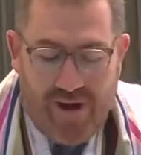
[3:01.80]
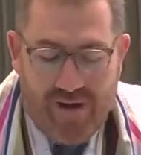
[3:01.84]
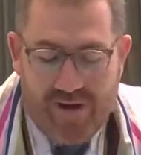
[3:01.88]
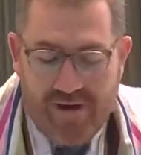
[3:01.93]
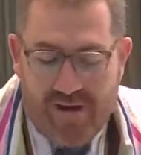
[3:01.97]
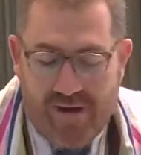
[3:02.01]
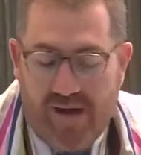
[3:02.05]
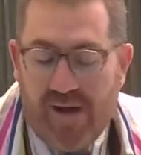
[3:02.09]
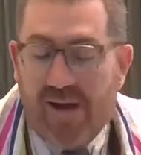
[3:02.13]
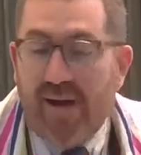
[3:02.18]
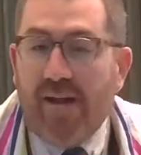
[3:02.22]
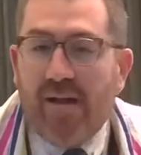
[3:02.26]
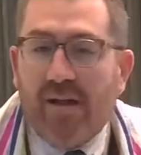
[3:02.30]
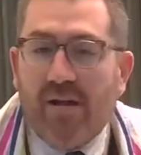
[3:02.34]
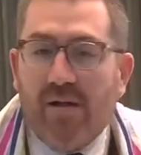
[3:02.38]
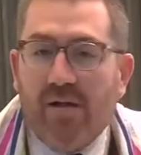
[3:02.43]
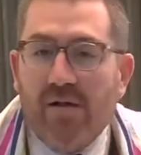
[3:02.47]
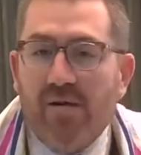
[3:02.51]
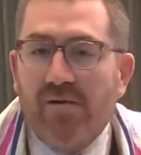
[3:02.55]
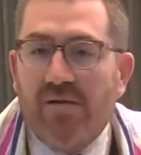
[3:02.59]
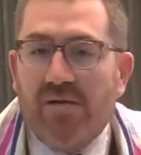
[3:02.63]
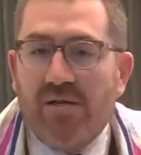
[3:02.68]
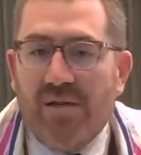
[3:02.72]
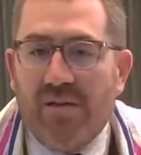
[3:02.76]
and
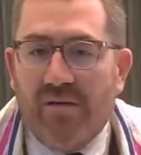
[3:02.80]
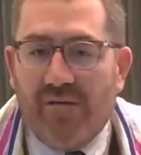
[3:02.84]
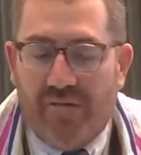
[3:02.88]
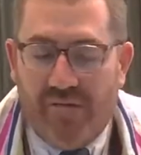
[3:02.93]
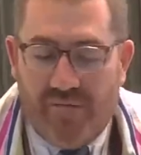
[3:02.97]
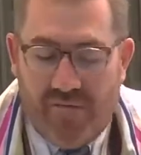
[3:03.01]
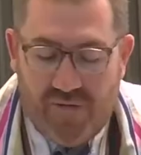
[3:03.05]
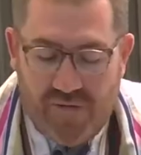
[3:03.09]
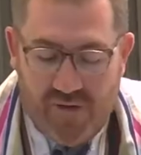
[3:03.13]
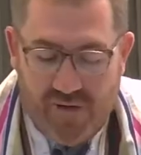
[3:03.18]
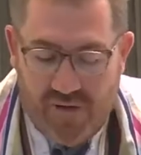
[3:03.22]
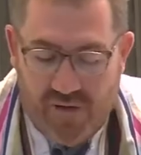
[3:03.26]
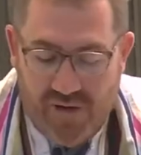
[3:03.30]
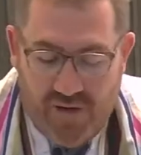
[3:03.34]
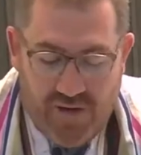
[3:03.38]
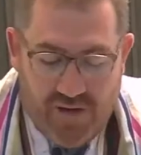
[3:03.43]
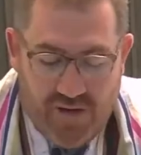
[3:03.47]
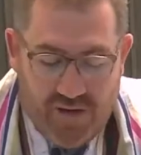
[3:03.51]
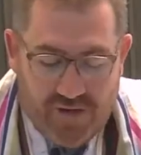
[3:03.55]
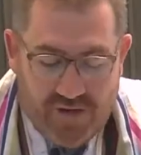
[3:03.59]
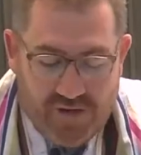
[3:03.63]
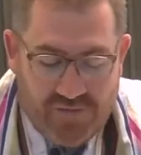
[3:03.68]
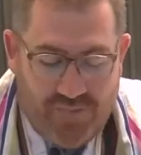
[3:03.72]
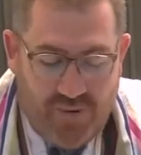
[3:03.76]
inclusive,
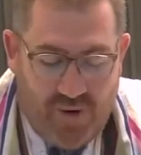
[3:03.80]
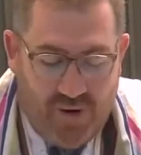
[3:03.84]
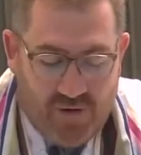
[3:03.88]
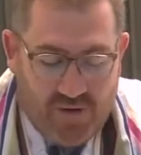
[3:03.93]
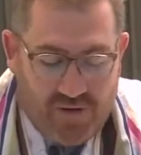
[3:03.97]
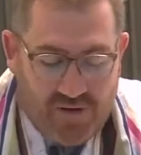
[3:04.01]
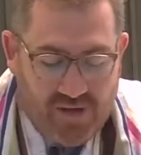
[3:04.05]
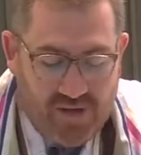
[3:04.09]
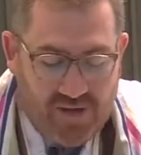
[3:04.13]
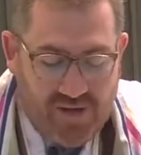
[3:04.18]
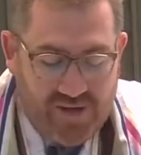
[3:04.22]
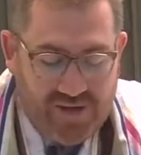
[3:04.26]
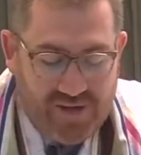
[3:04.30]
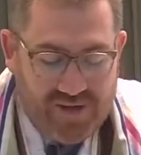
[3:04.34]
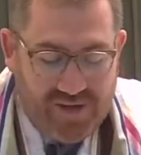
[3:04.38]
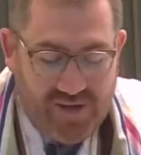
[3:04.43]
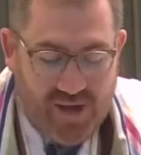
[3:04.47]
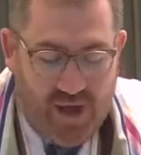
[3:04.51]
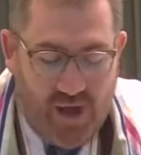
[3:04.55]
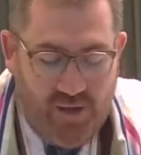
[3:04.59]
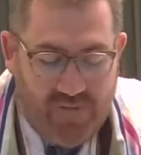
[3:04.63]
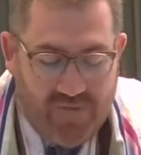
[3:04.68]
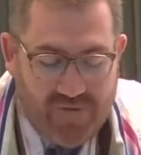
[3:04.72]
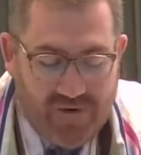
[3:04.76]
spoke to this
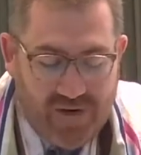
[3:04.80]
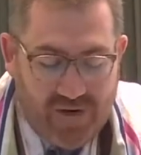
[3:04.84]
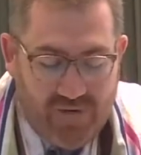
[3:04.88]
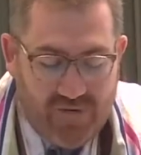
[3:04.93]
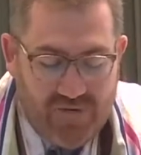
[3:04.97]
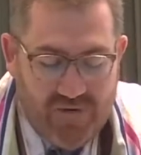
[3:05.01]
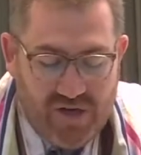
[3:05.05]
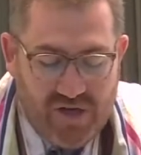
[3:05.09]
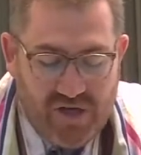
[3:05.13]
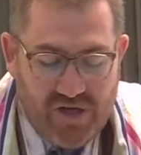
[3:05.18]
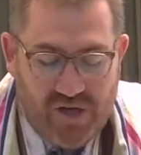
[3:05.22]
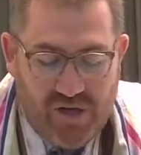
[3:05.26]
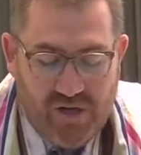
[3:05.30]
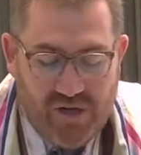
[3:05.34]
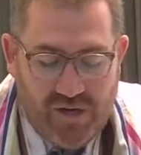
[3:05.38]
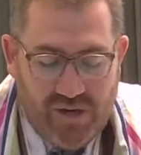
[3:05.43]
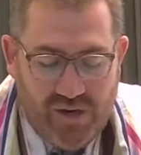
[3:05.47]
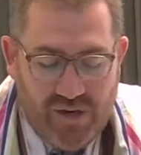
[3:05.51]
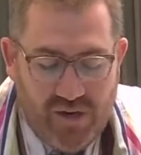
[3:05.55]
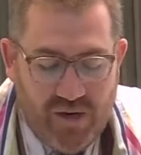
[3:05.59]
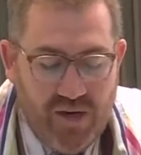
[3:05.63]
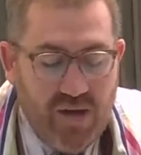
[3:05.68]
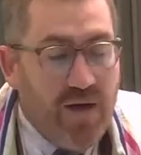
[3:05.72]
lofty vision